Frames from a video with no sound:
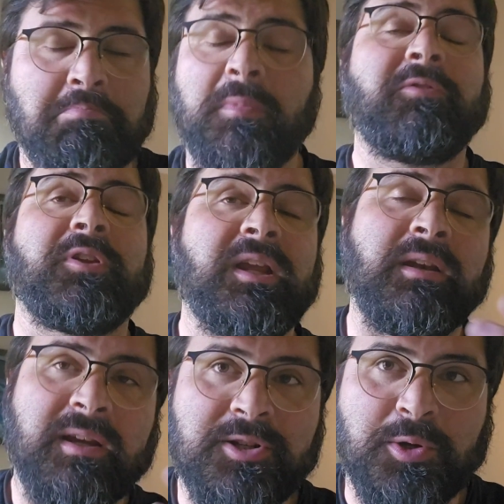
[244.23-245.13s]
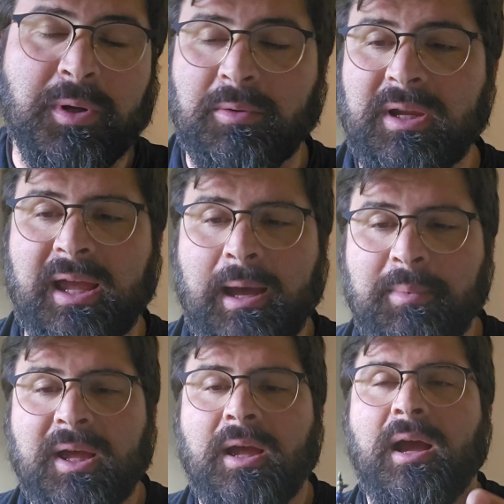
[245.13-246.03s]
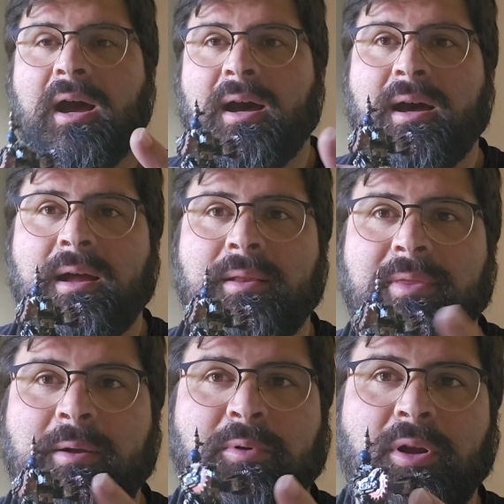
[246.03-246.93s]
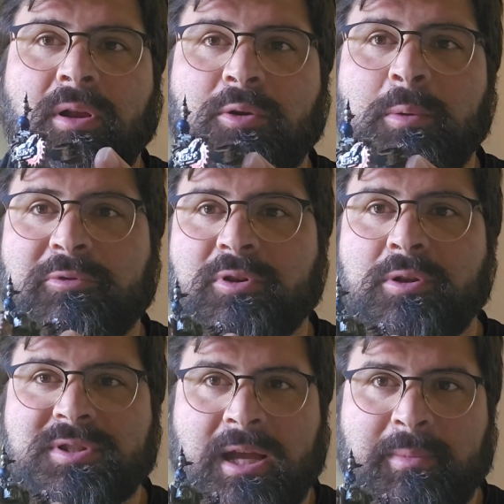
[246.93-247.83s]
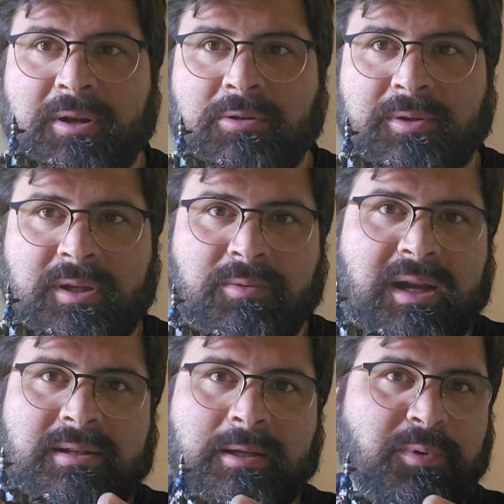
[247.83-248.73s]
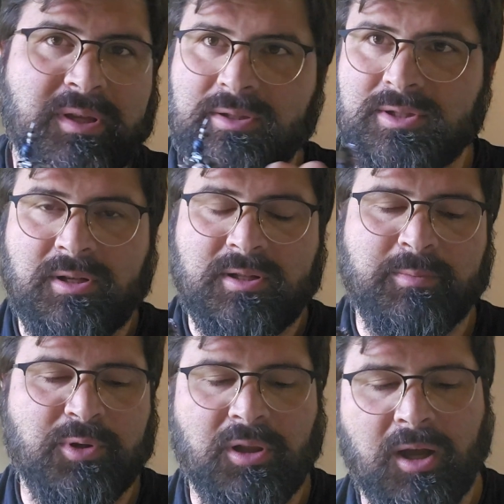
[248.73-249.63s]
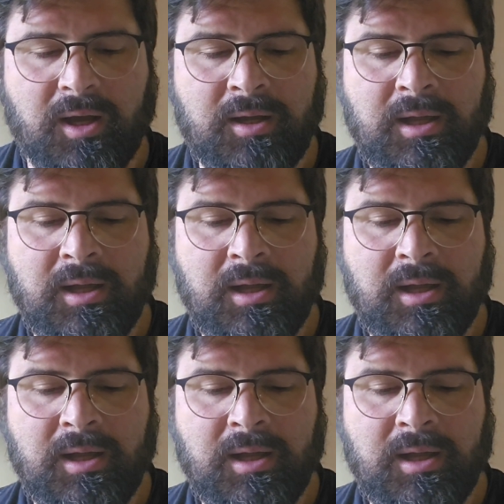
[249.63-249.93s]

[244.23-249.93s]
if you didn't, here's a quick recap. They were all equipped for close combat only, right? Double kill, saw, double claw.